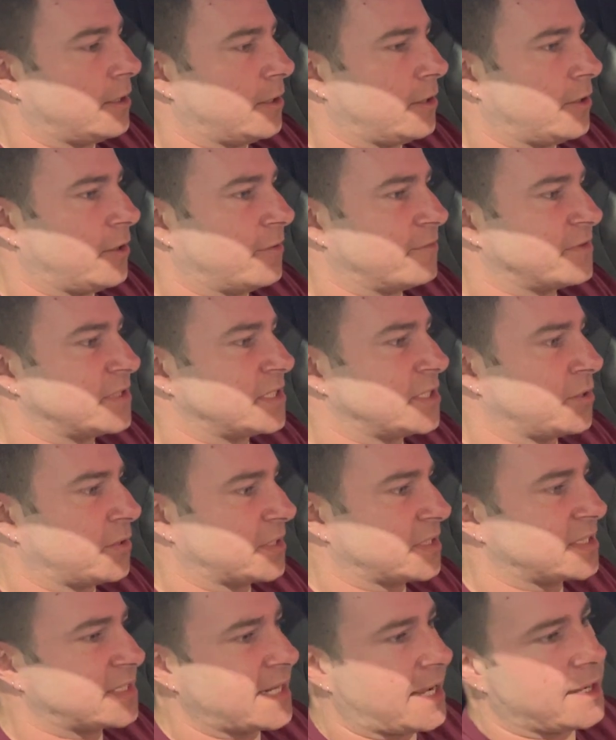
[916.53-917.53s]
Obviously on a
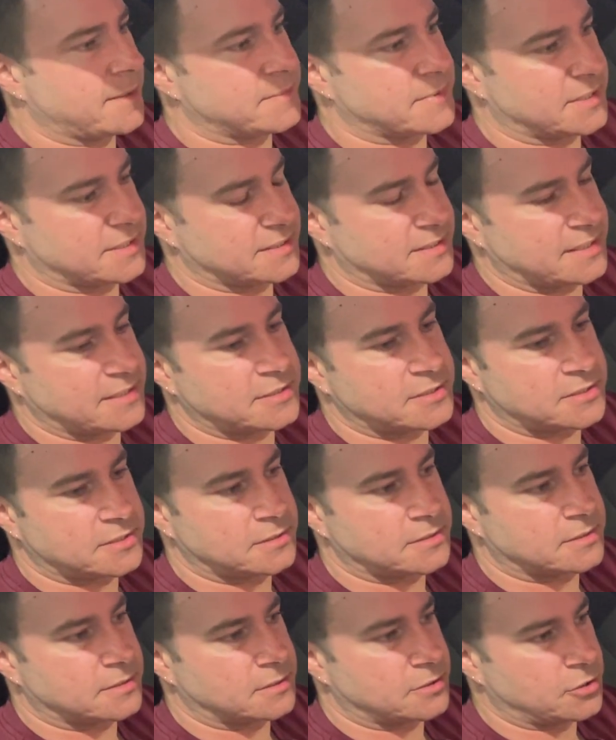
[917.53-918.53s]
setup like this,
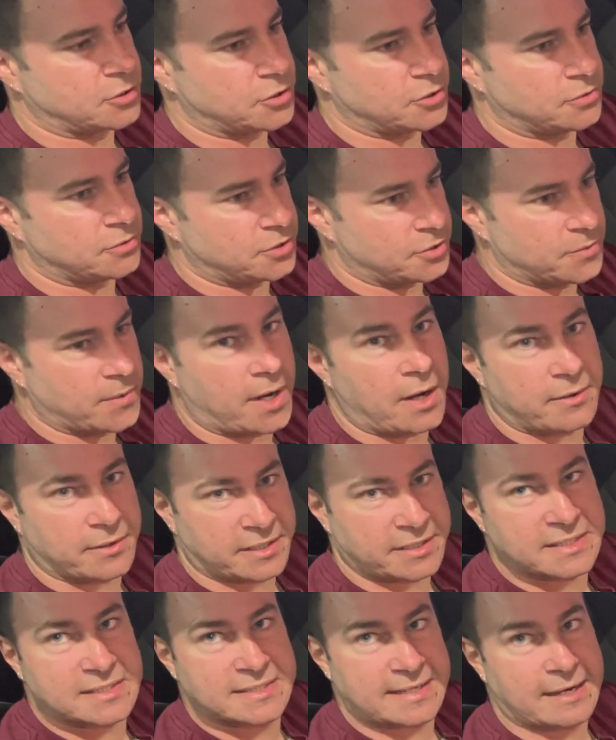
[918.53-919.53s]
you are
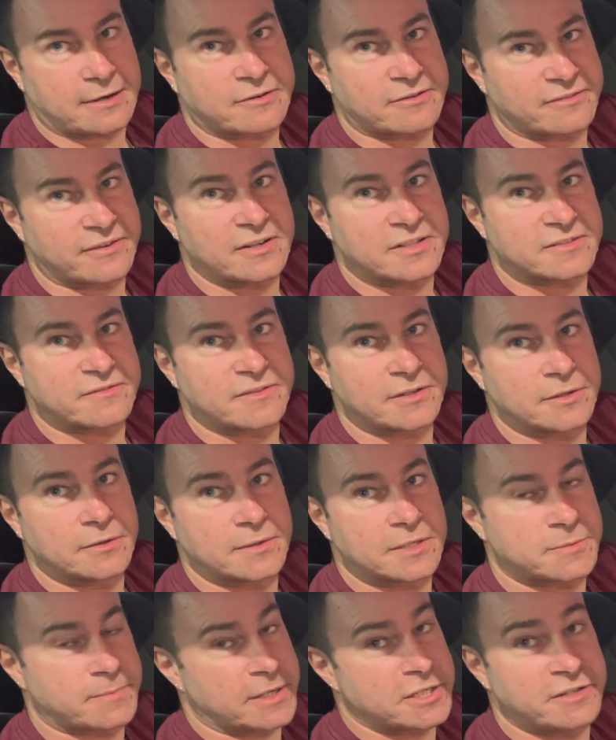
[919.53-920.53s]
going to sacrifice fuel,
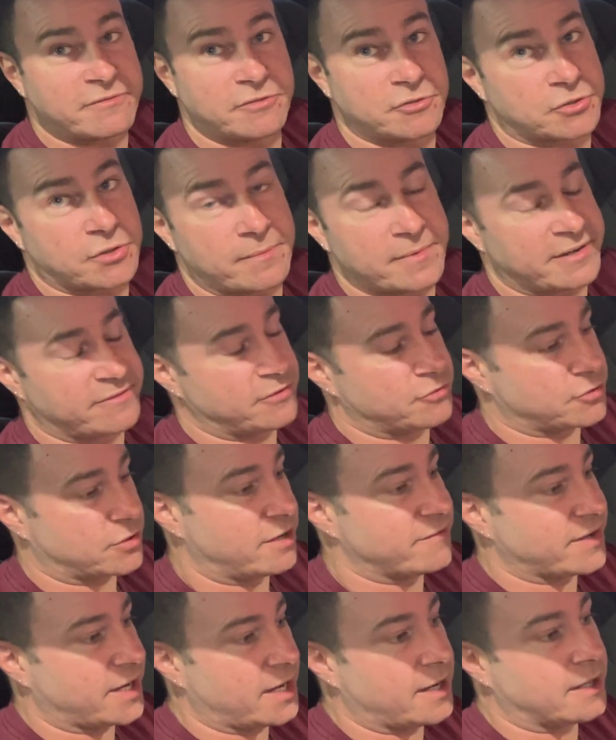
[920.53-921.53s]
especially if you drive. I mean, if you
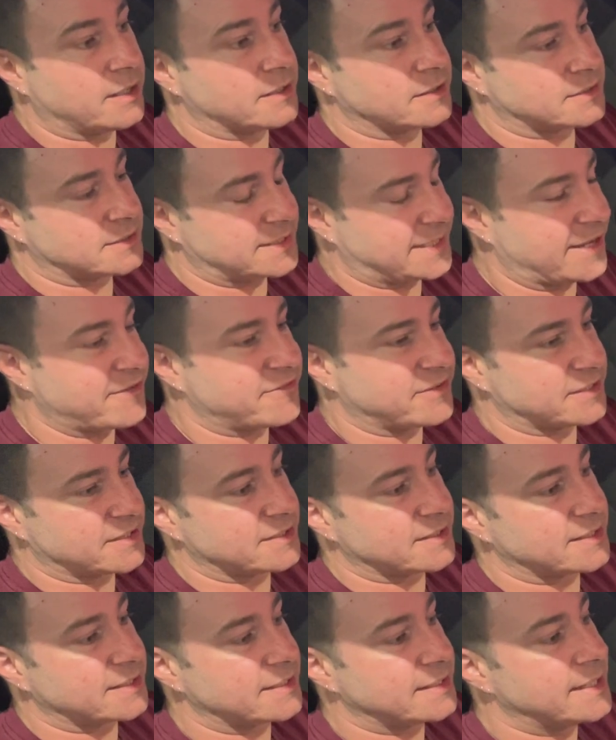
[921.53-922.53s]
drive it hard,
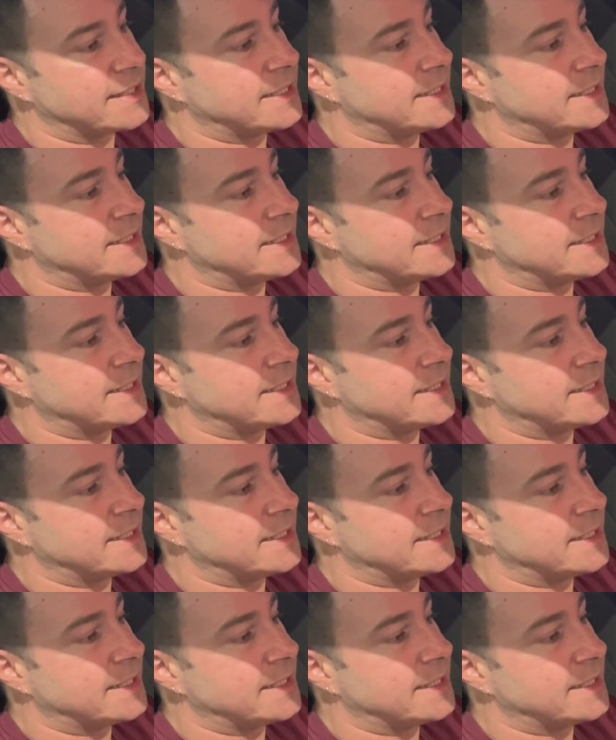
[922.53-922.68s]
definitely.